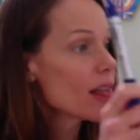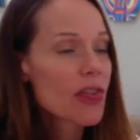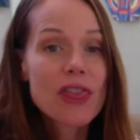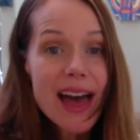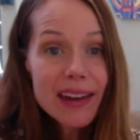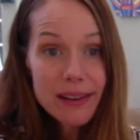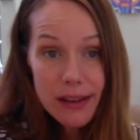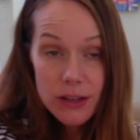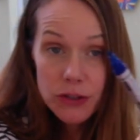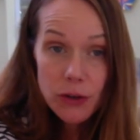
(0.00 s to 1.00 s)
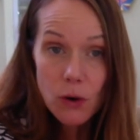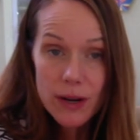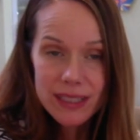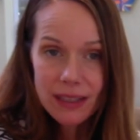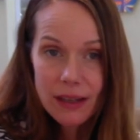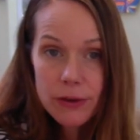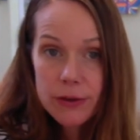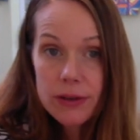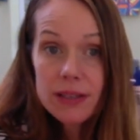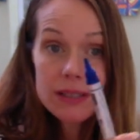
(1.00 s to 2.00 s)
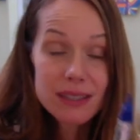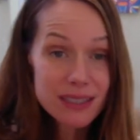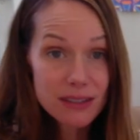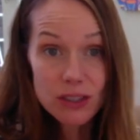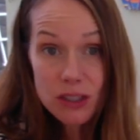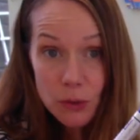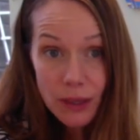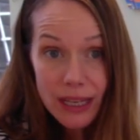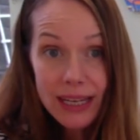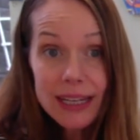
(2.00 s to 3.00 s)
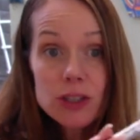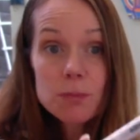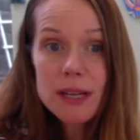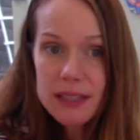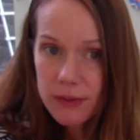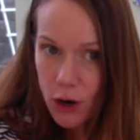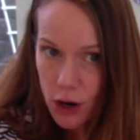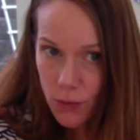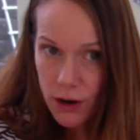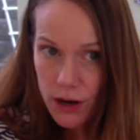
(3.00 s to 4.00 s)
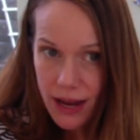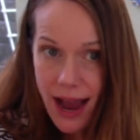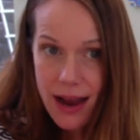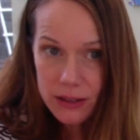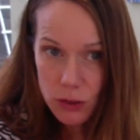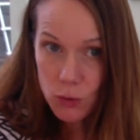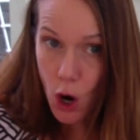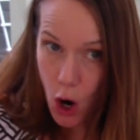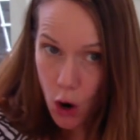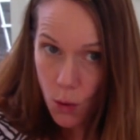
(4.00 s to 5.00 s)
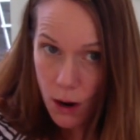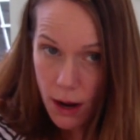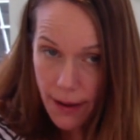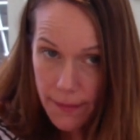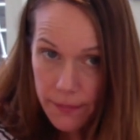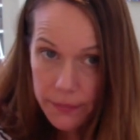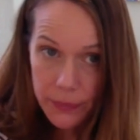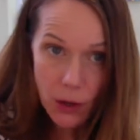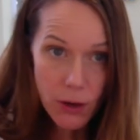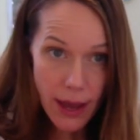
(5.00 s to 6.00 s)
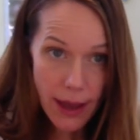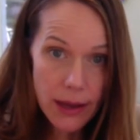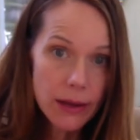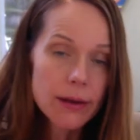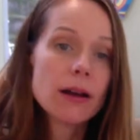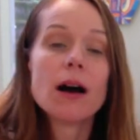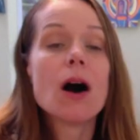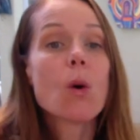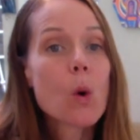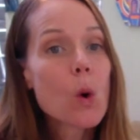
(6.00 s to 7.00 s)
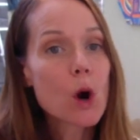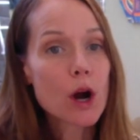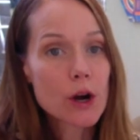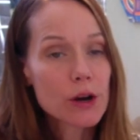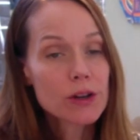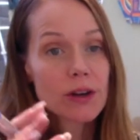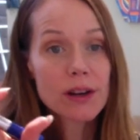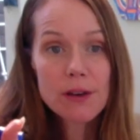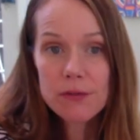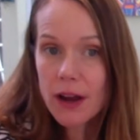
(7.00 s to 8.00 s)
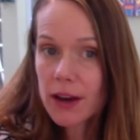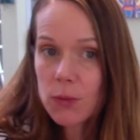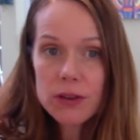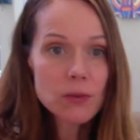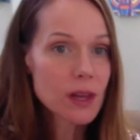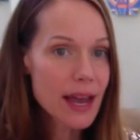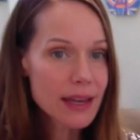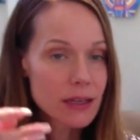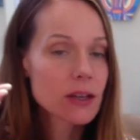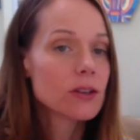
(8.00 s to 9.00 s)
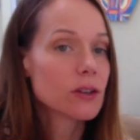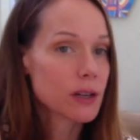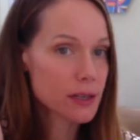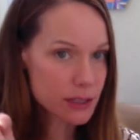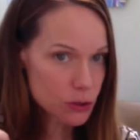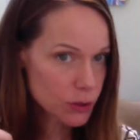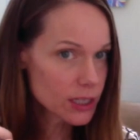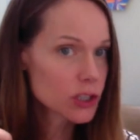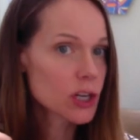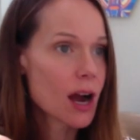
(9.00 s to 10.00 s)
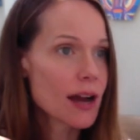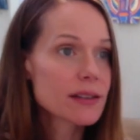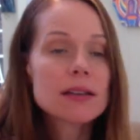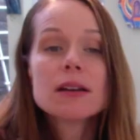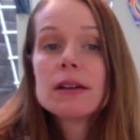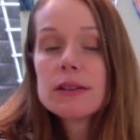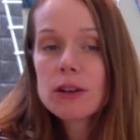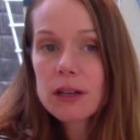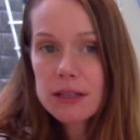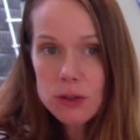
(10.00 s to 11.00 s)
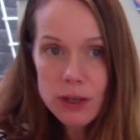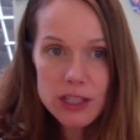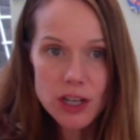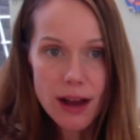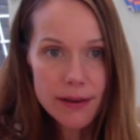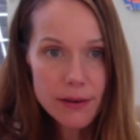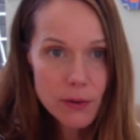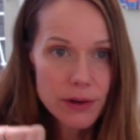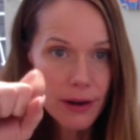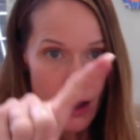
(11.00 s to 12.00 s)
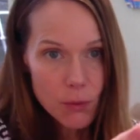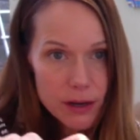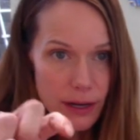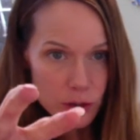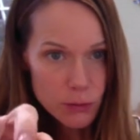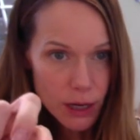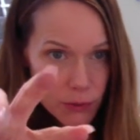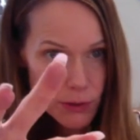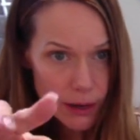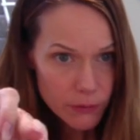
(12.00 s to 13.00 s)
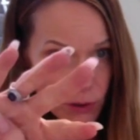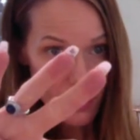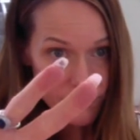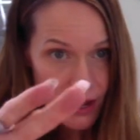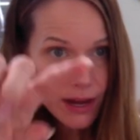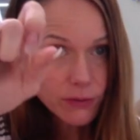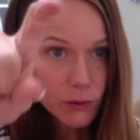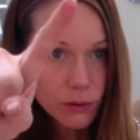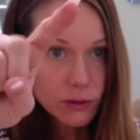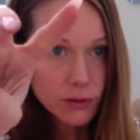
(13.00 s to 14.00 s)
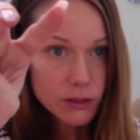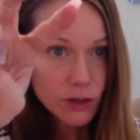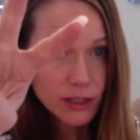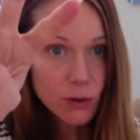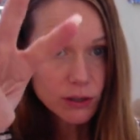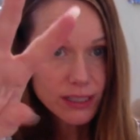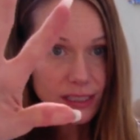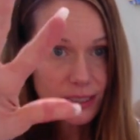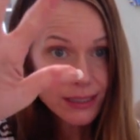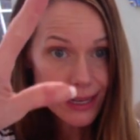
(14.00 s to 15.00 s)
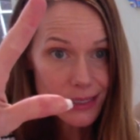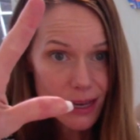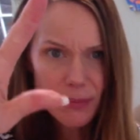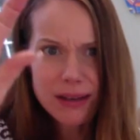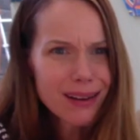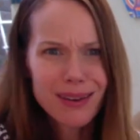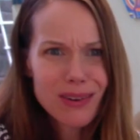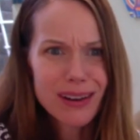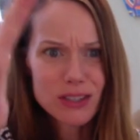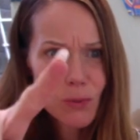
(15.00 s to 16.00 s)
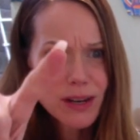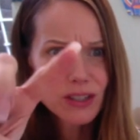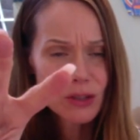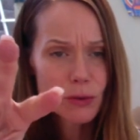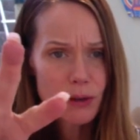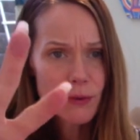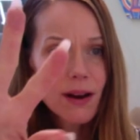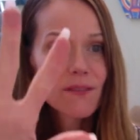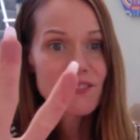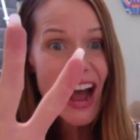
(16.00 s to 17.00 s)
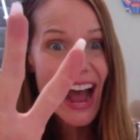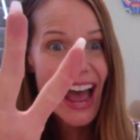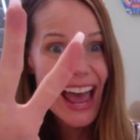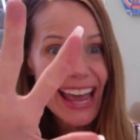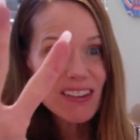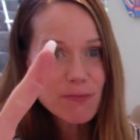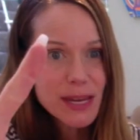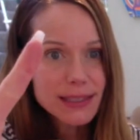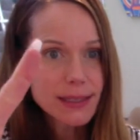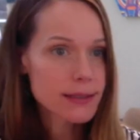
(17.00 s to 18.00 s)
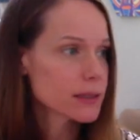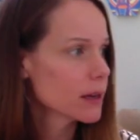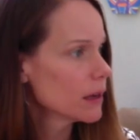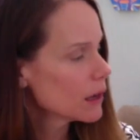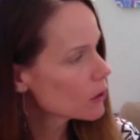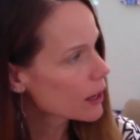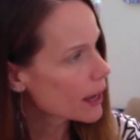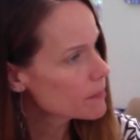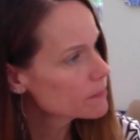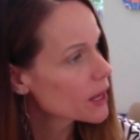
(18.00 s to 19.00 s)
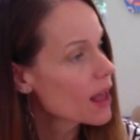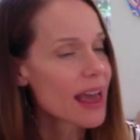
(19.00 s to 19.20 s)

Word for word: Then you're going to either do each piece of artwork as you go, okay? Or you're going to find one you like, you're going to screenshot, you're going to screenshot not one, not two, not three, not four, not five, uno, dos, tres, cuatro, cinco, seis, seis. I mean, oh gosh, one, two, three, four, five pieces okay?